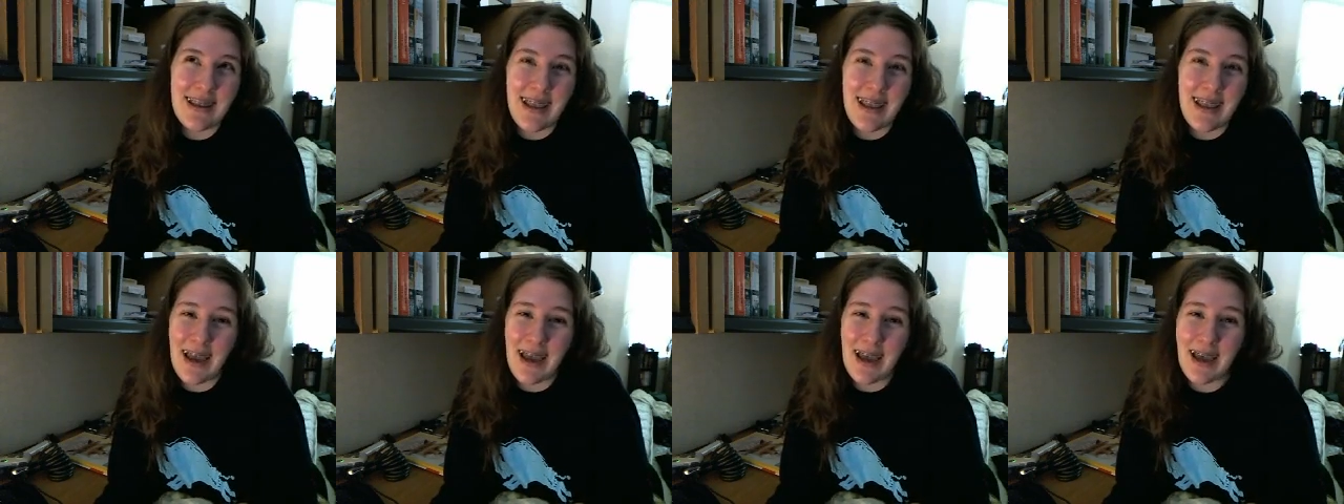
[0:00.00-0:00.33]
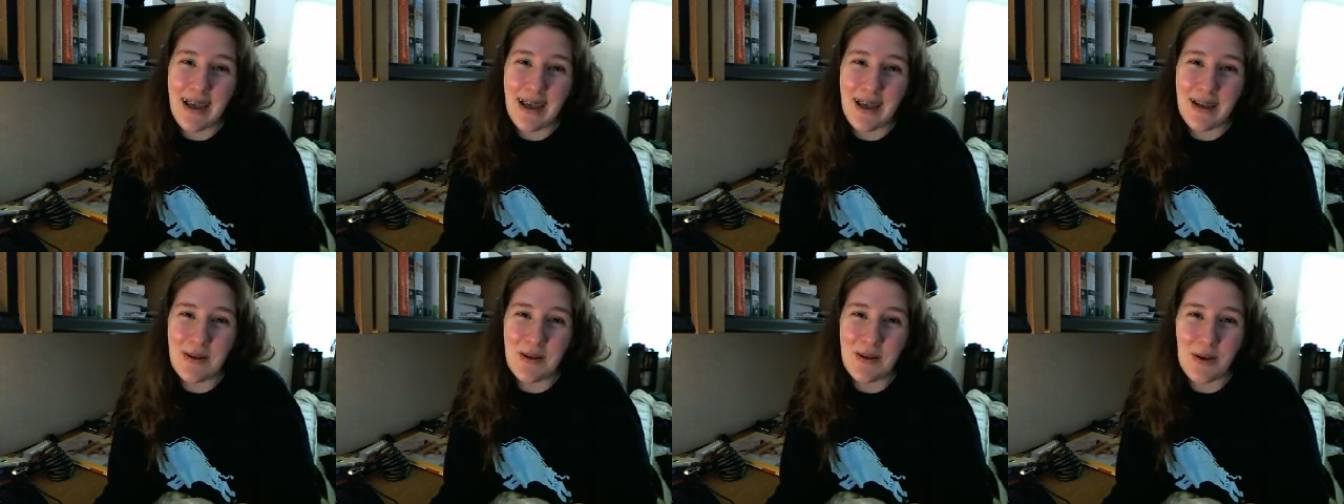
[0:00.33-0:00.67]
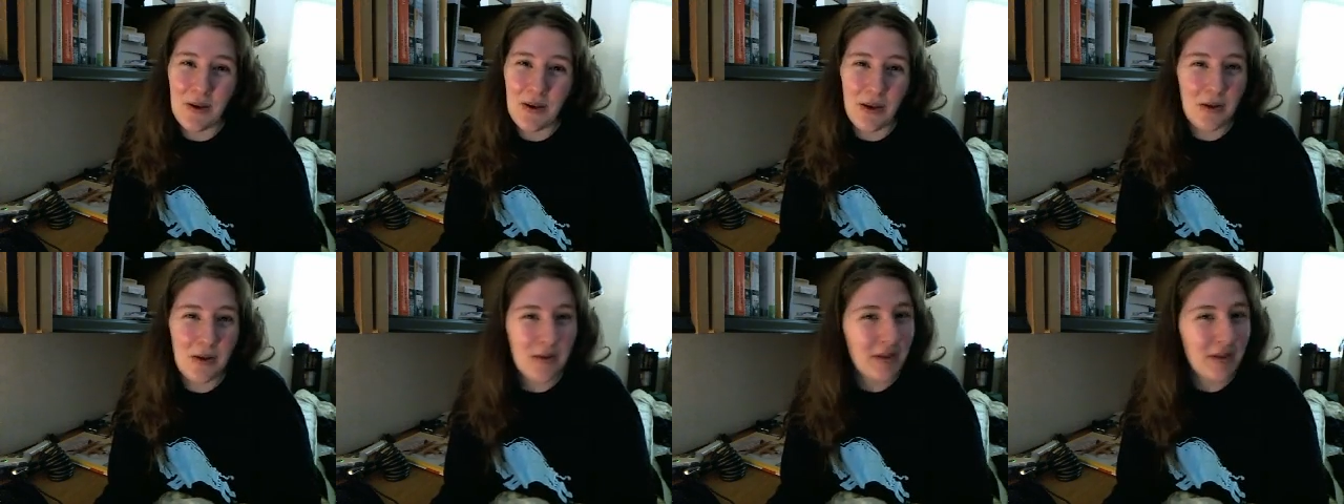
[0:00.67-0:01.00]
yeah,
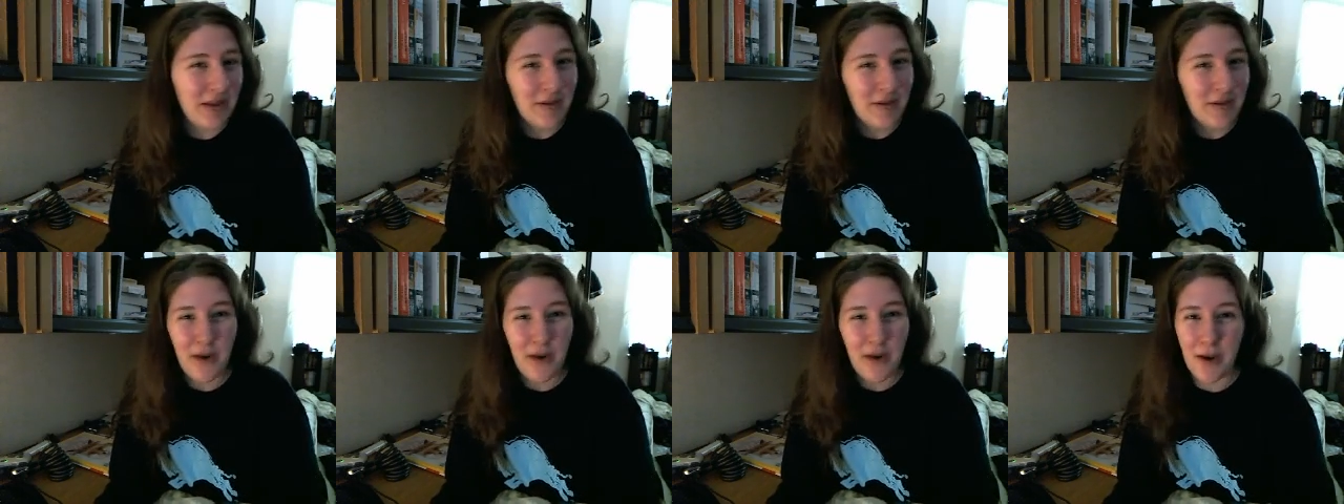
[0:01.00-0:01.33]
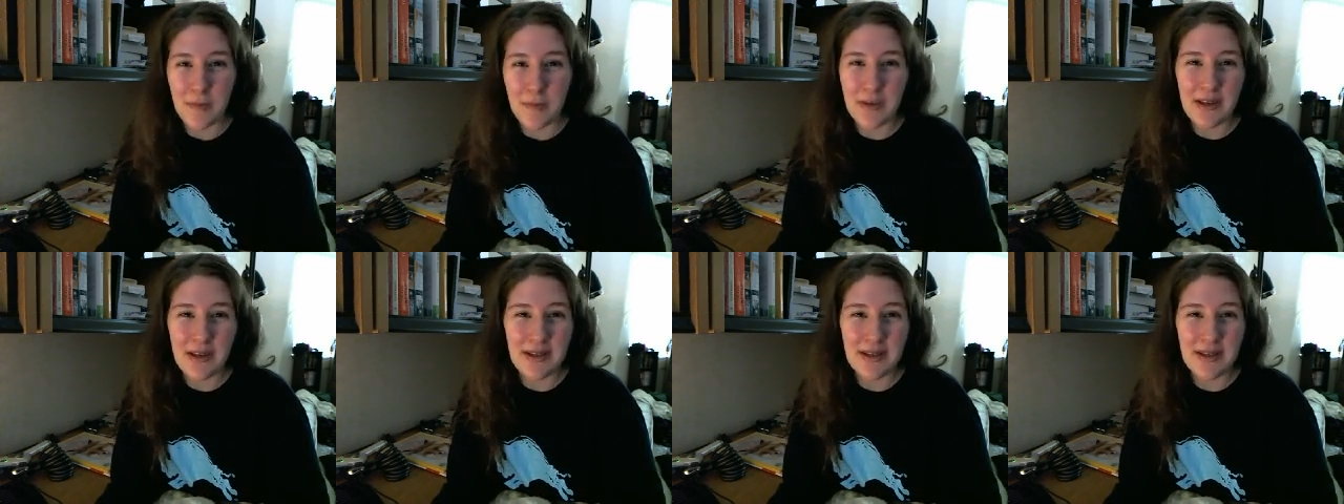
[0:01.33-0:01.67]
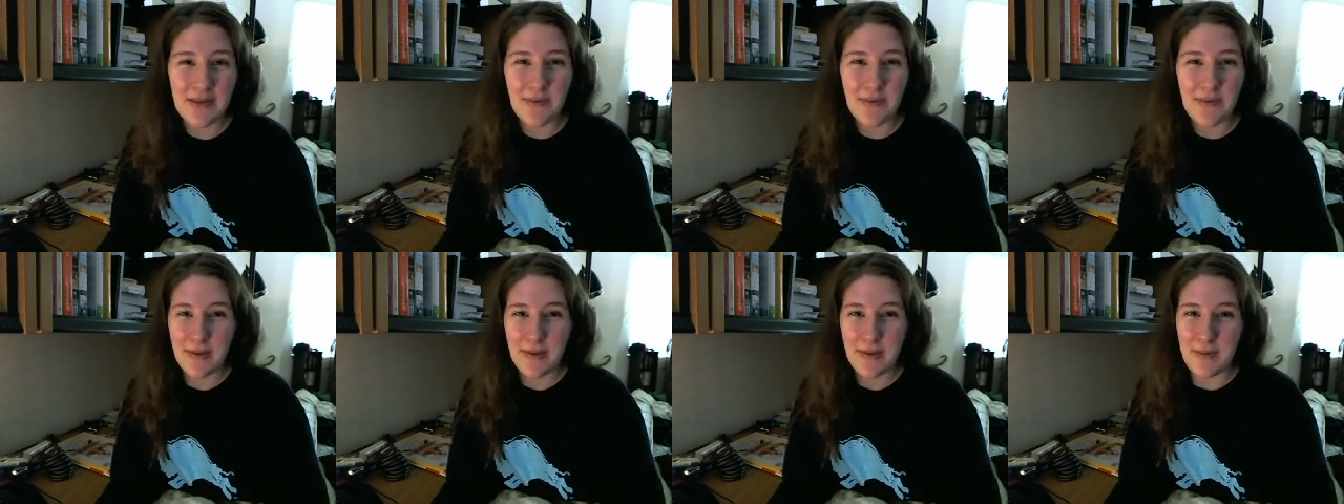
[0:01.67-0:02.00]
leave
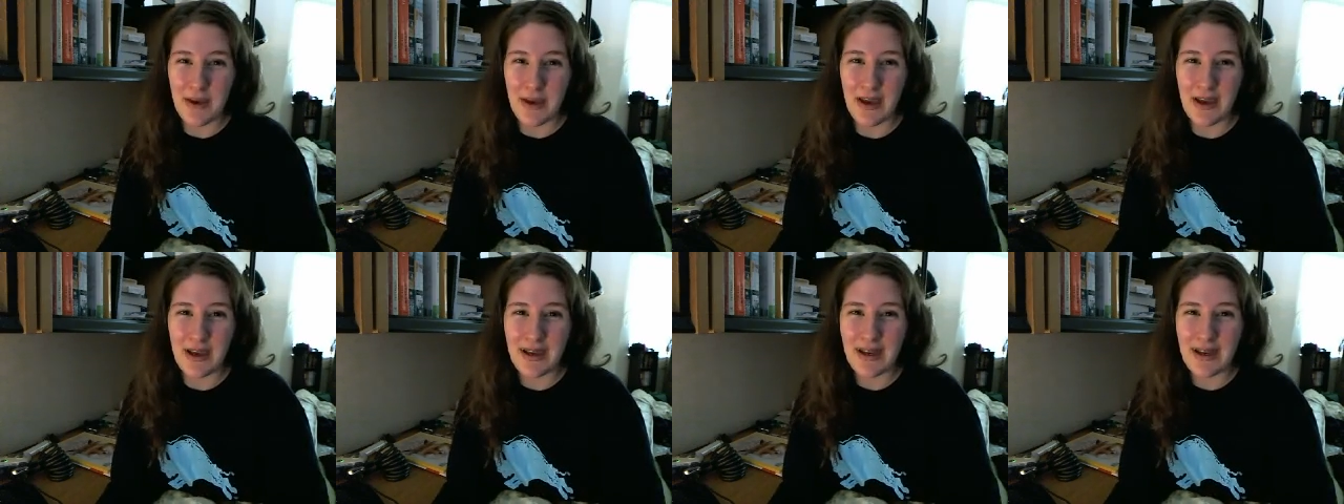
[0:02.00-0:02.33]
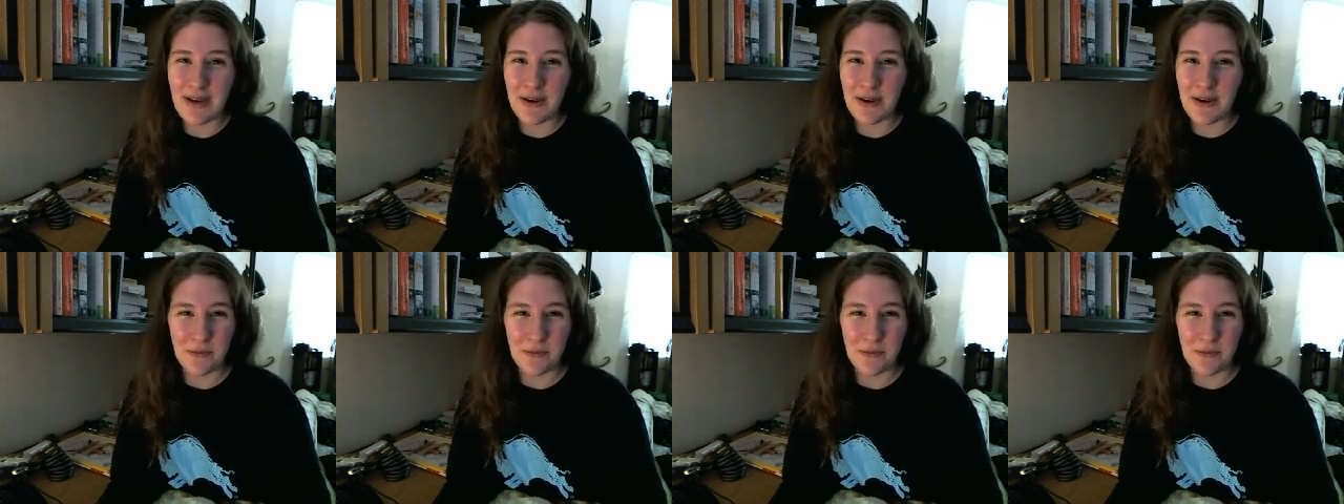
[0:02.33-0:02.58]
comments, feedback.